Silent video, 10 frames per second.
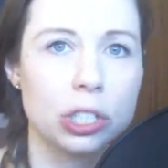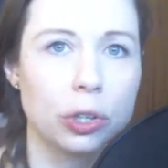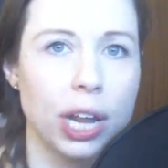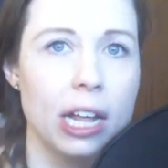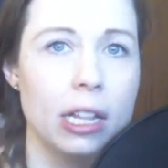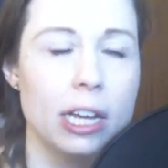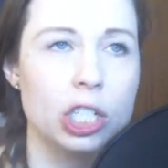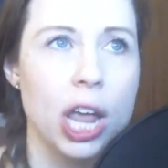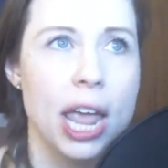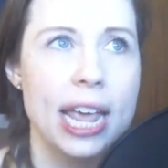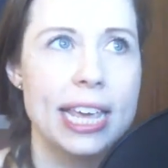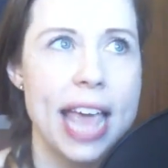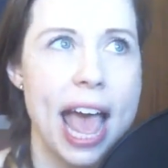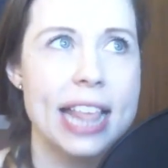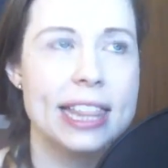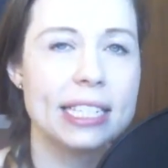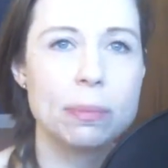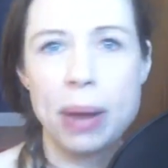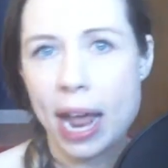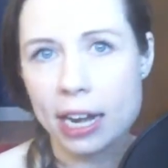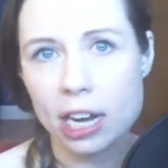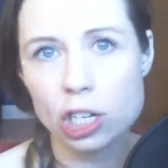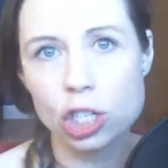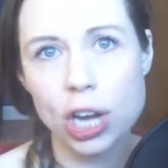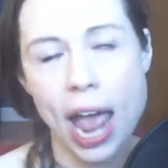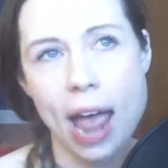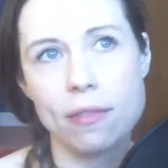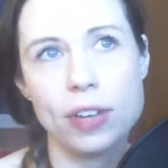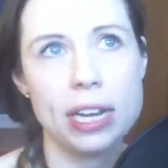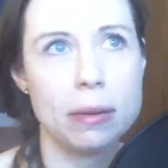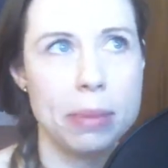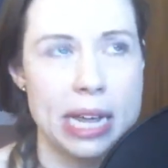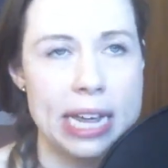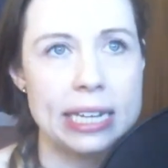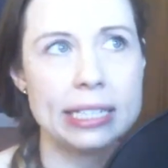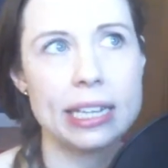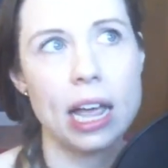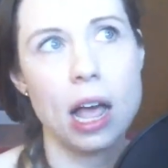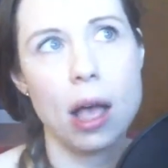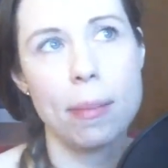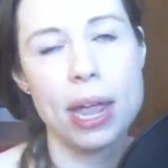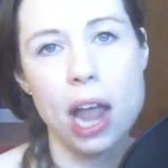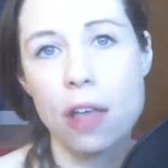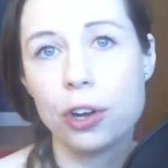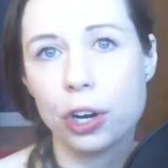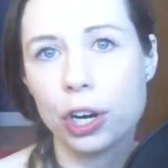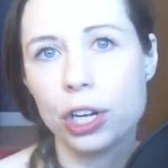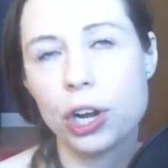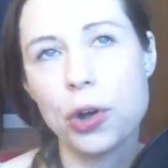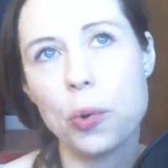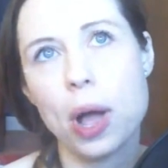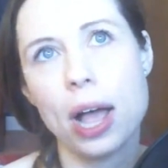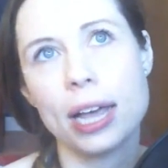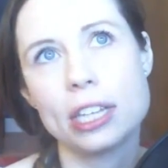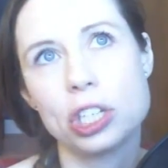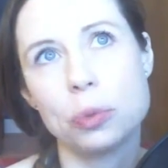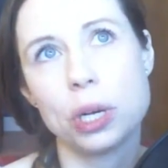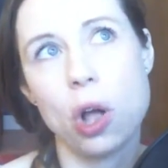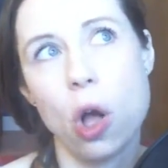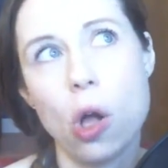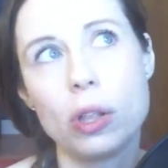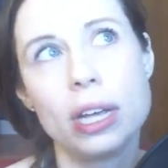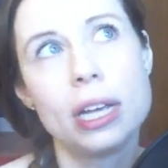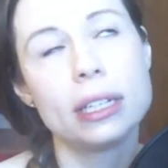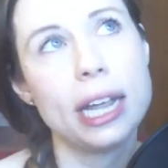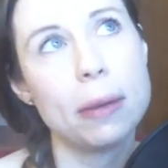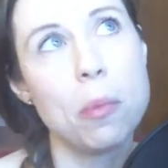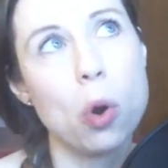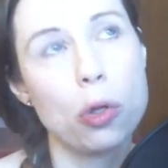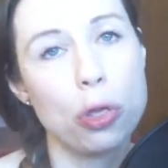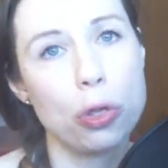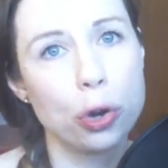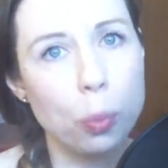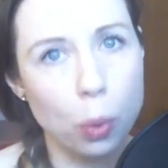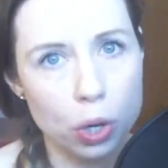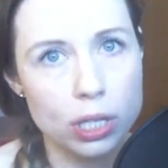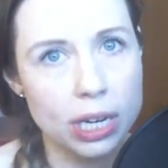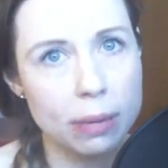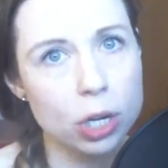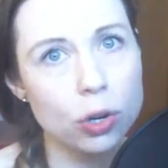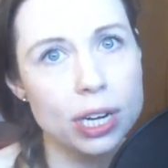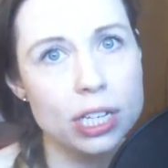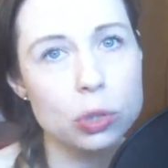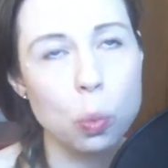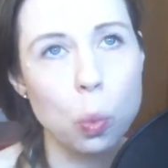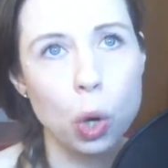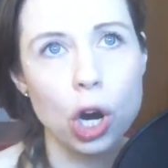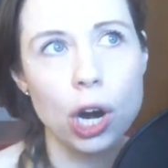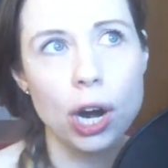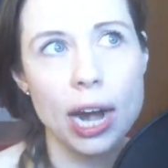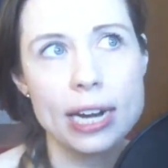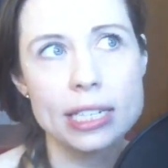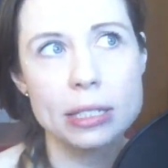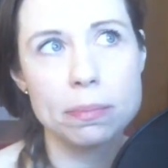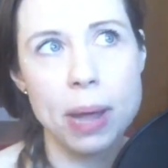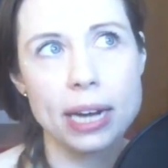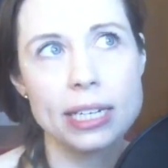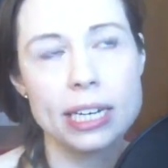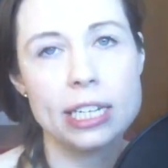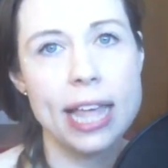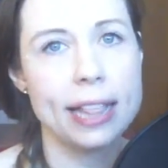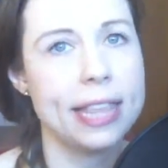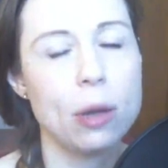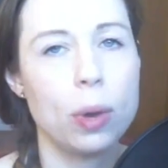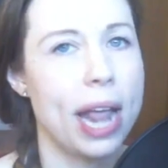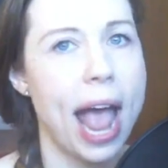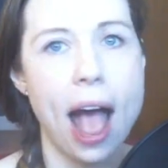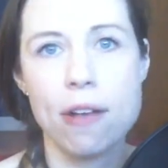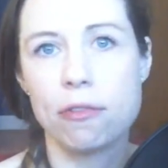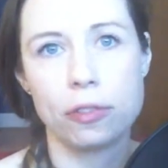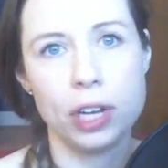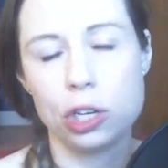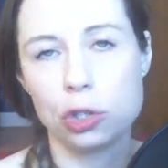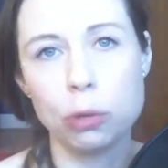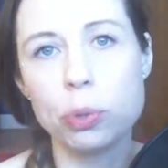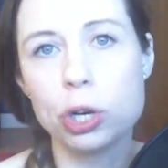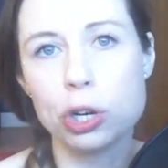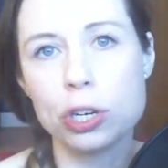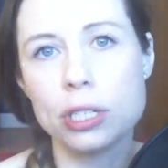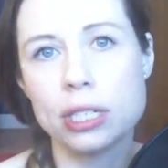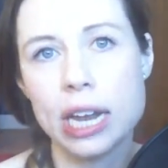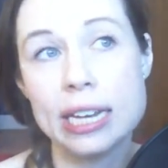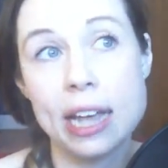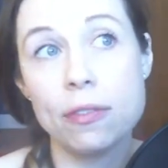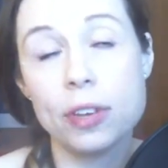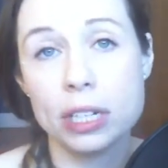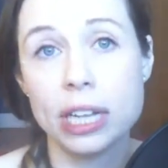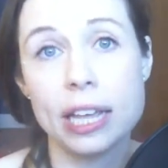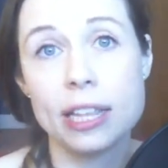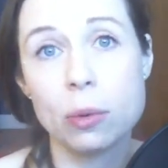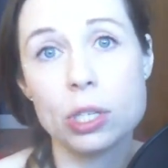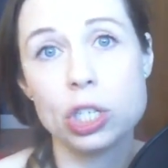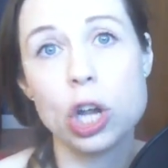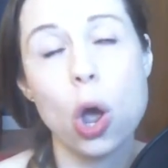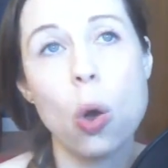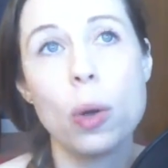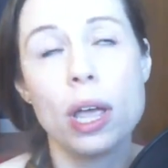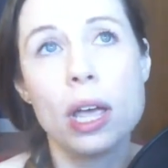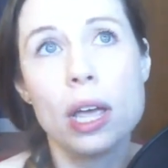to learn English, yet the Spanish and Vietnamese and other, I guess you would call like more third world immigrants were expected that they would have interpreters indefinitely. There was no